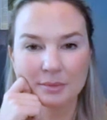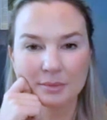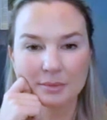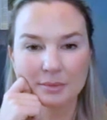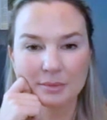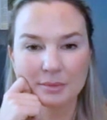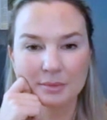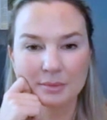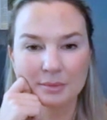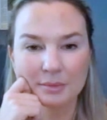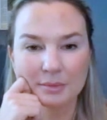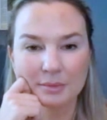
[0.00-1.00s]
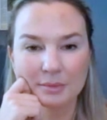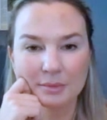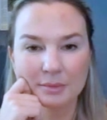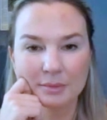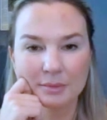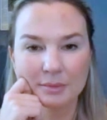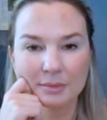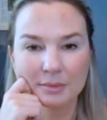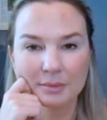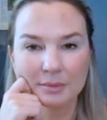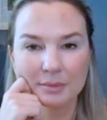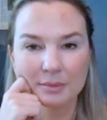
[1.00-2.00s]

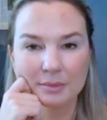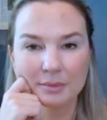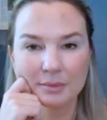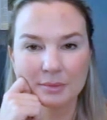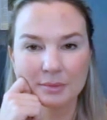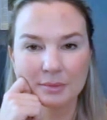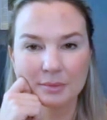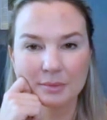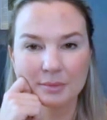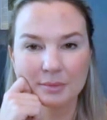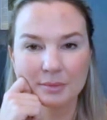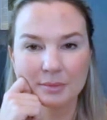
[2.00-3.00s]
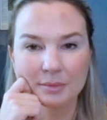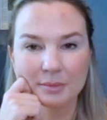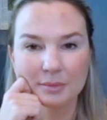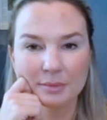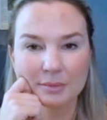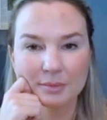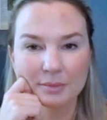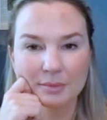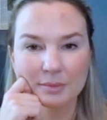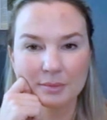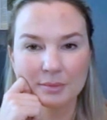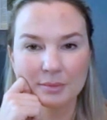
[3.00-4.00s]

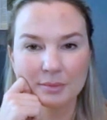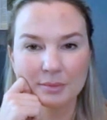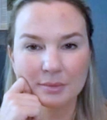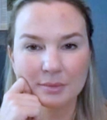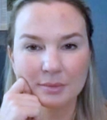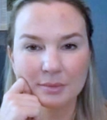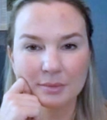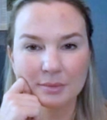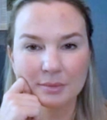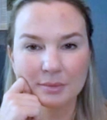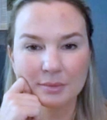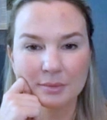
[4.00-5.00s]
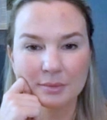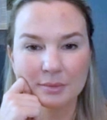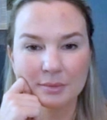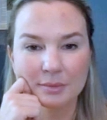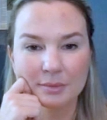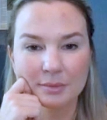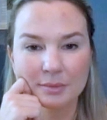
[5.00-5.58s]
(silent)